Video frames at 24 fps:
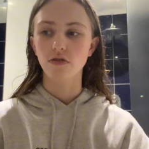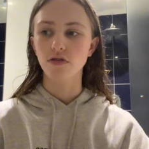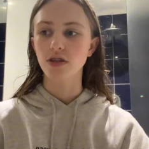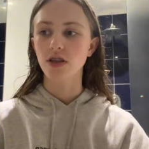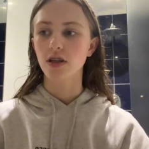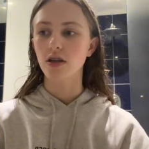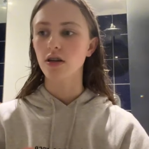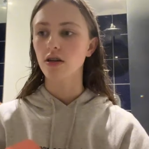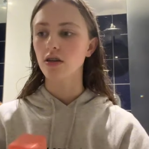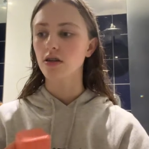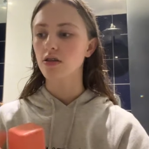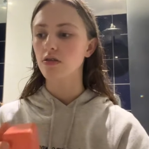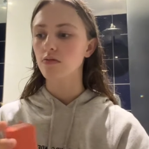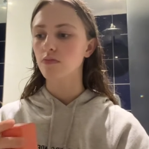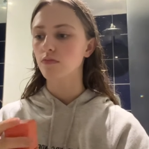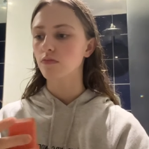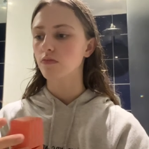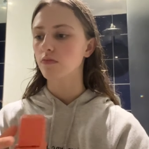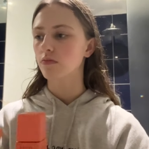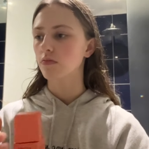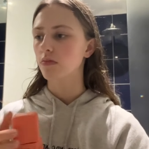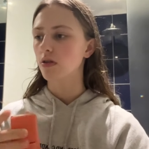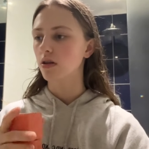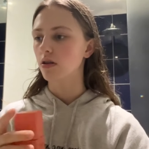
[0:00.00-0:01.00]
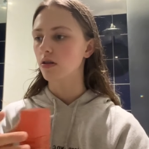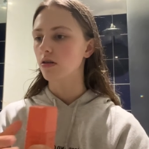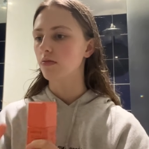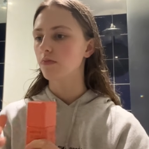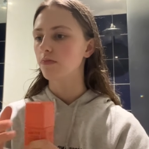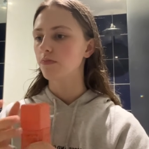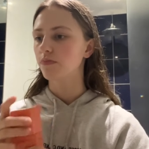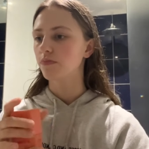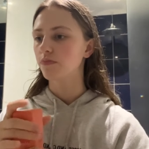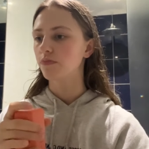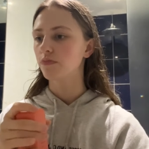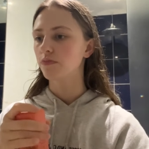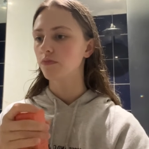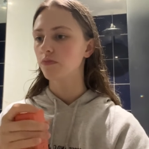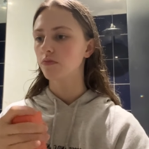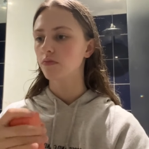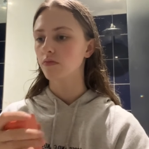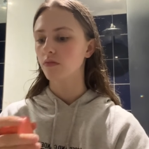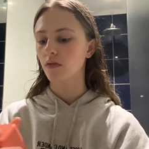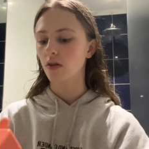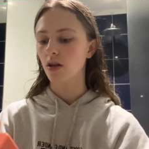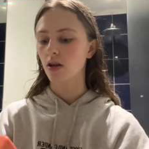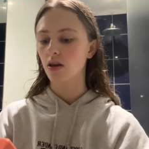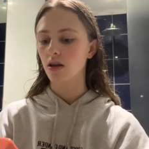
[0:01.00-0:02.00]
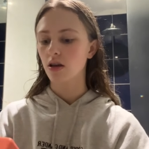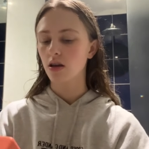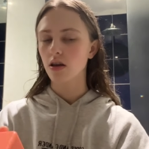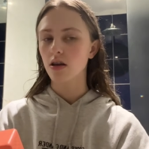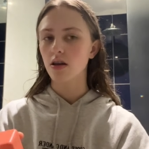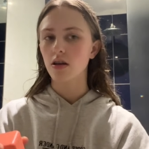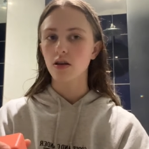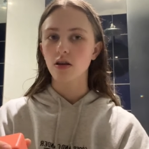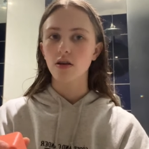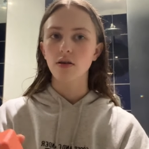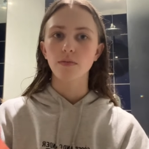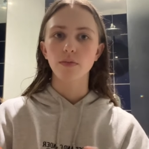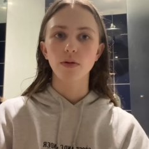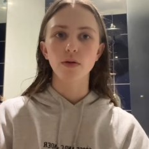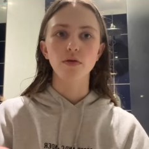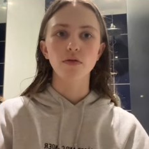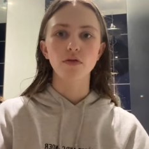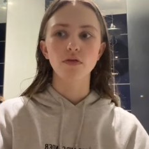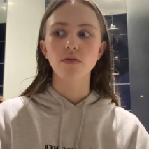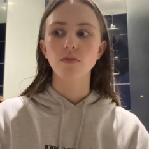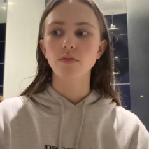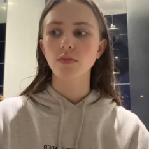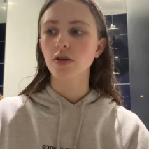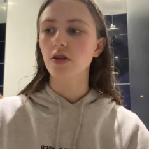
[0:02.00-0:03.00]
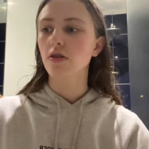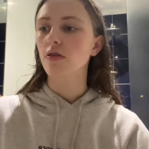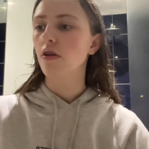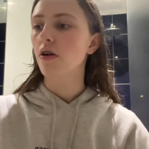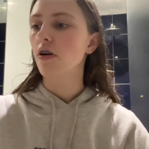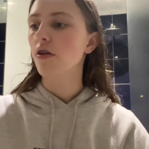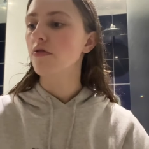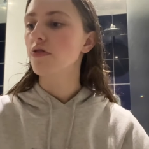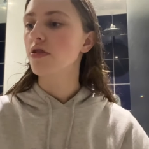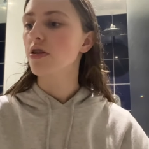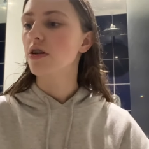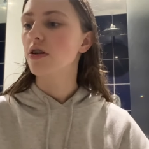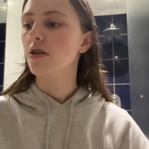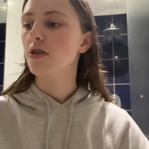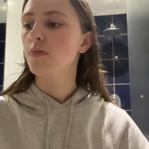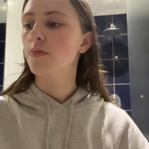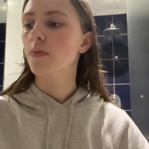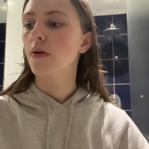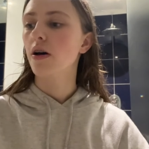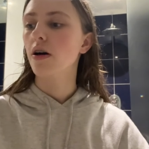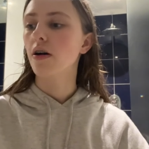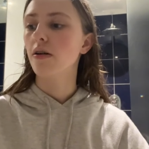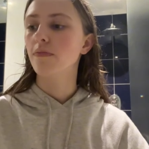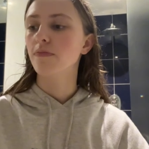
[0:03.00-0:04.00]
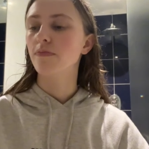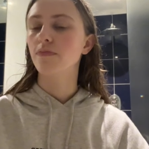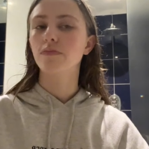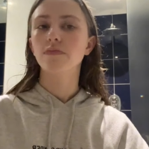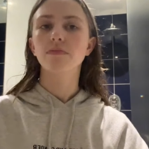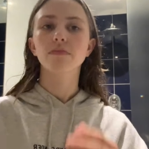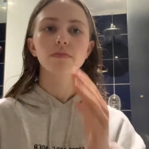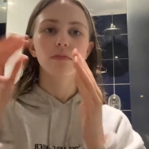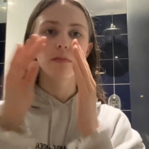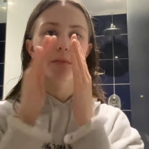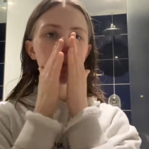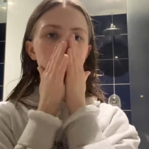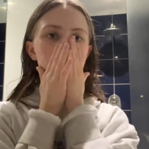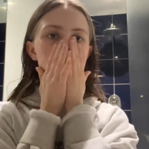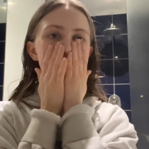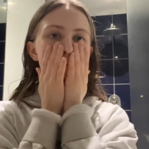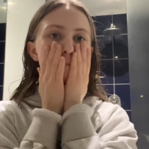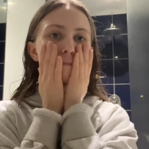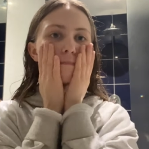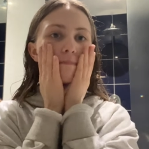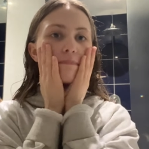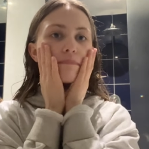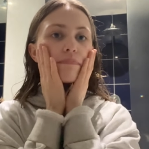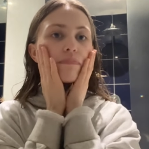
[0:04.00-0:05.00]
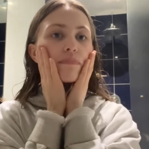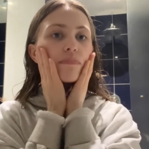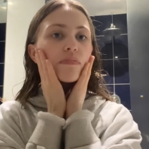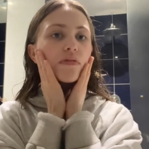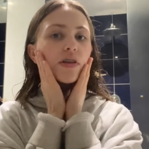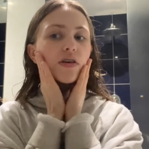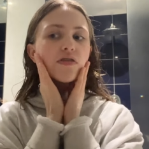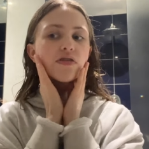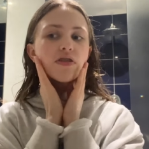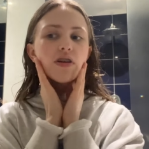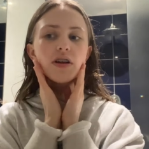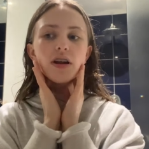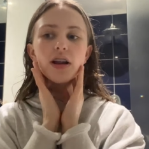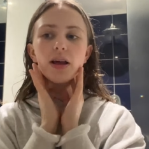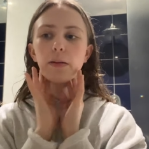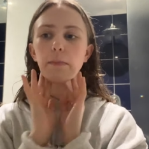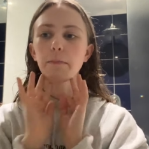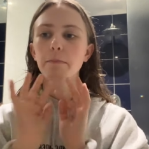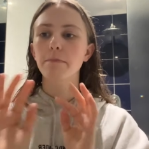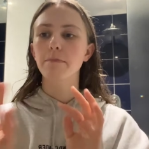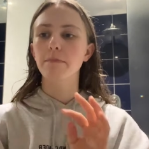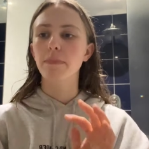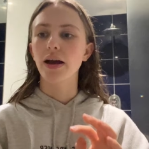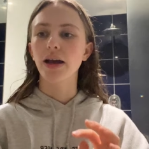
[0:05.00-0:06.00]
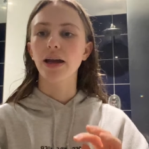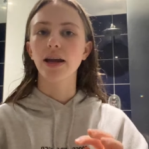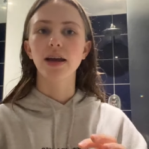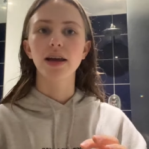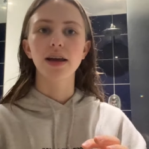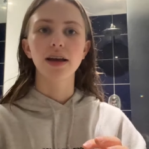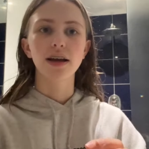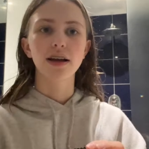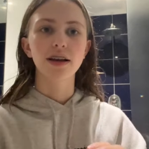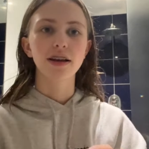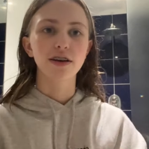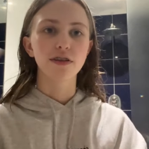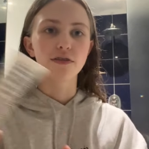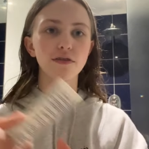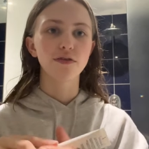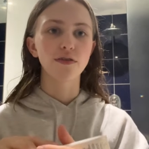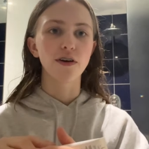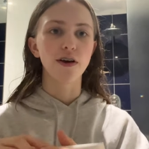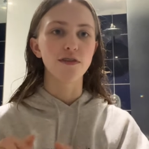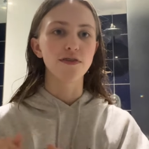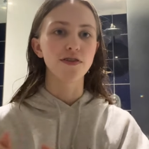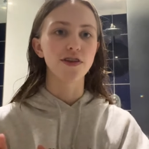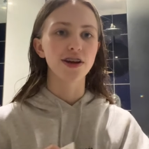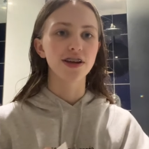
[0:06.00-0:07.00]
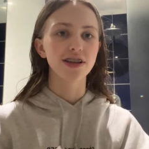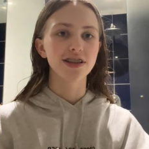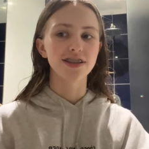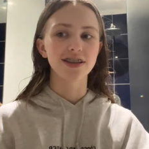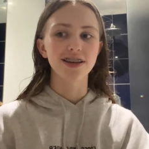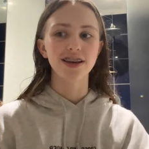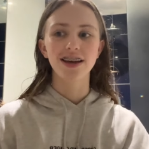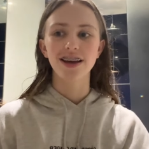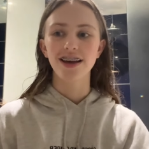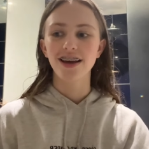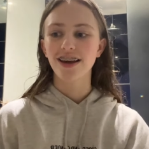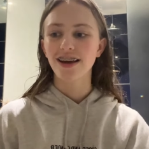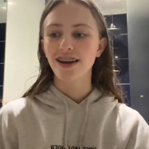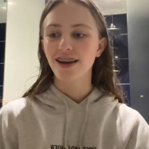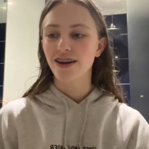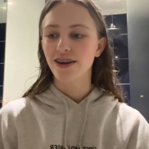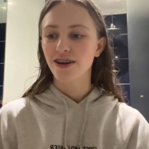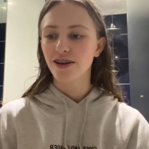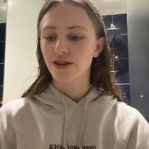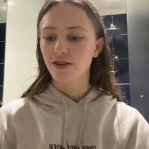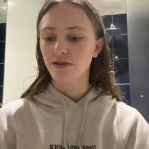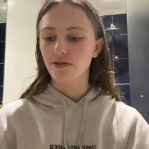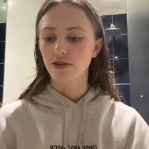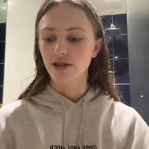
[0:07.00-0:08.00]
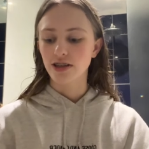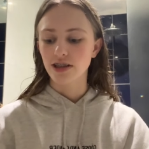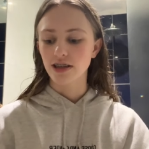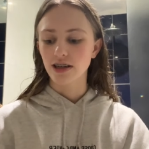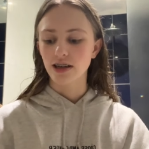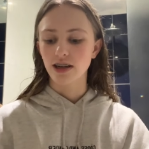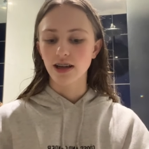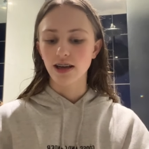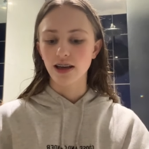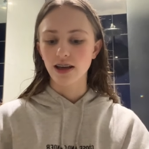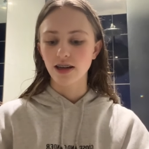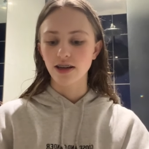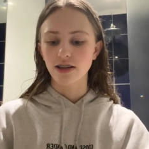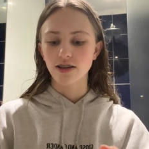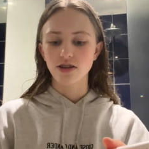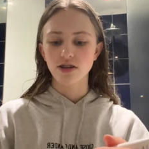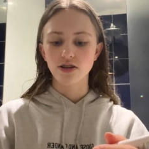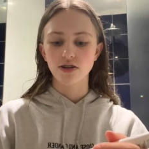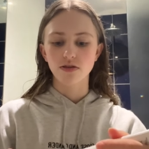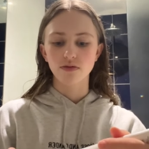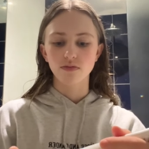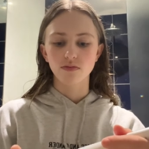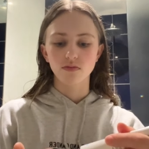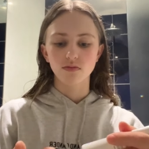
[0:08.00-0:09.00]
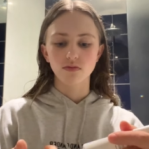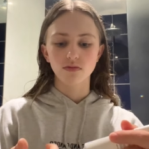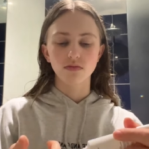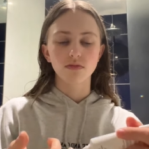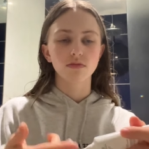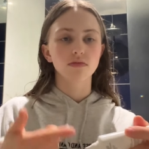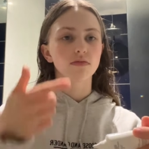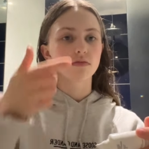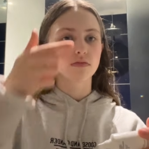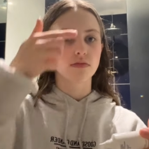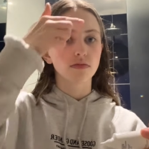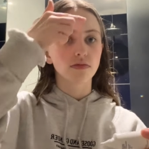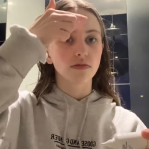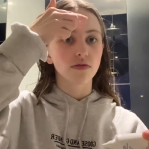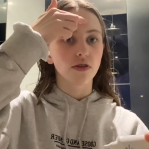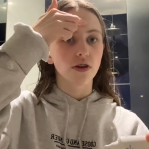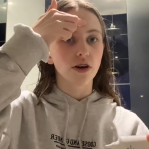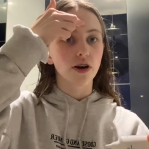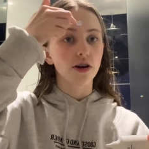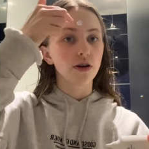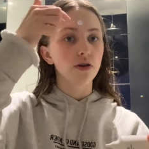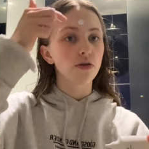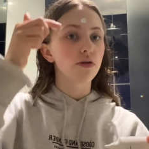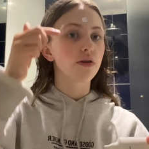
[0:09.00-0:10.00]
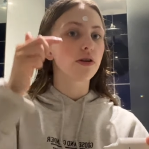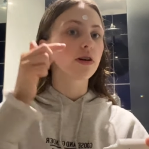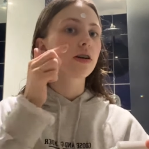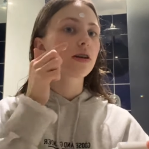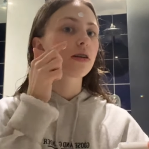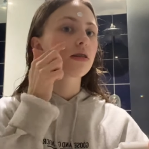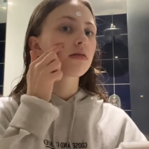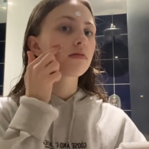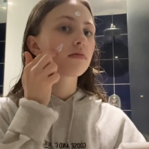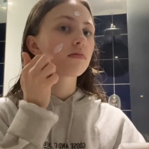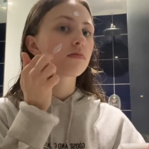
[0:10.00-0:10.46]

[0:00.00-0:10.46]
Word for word: six. Um, both of them dinner at half six, but they started like begging at like 5.30 recently and it's very annoying.